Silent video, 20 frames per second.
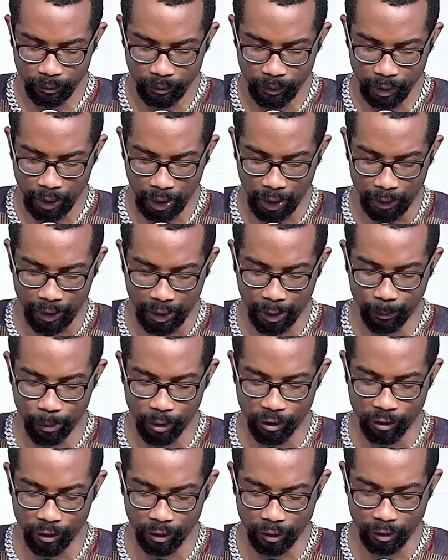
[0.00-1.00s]
And help us
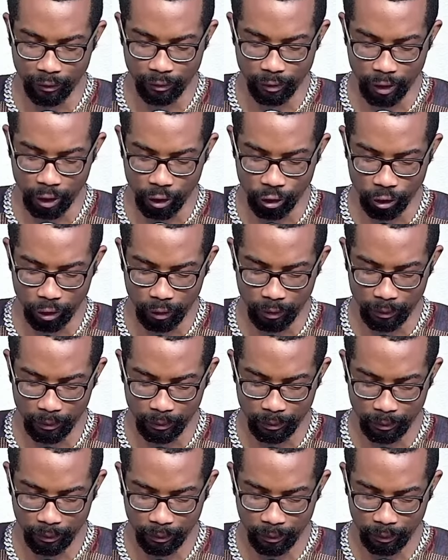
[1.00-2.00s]
not to rush you.
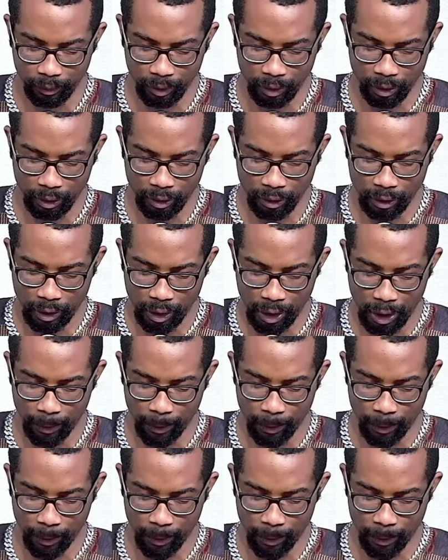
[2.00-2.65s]
Help